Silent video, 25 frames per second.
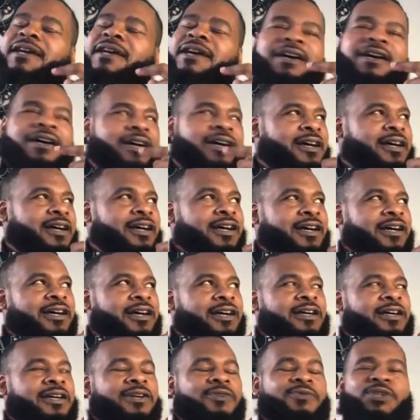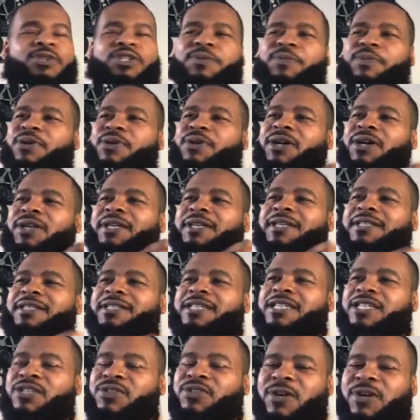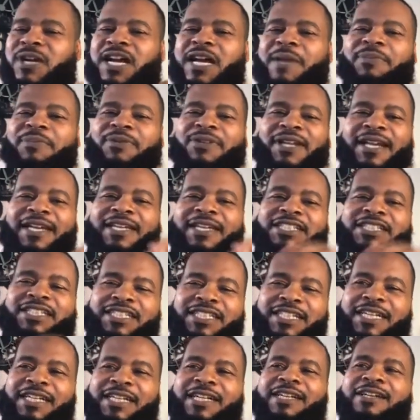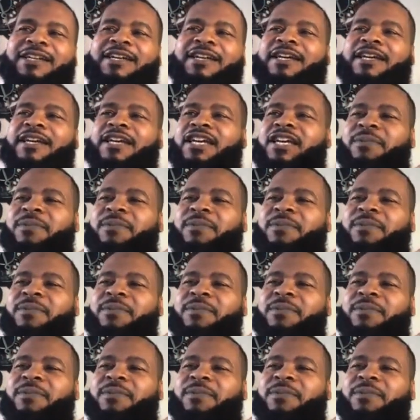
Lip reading: whatchamacallit, subscribe, like, share,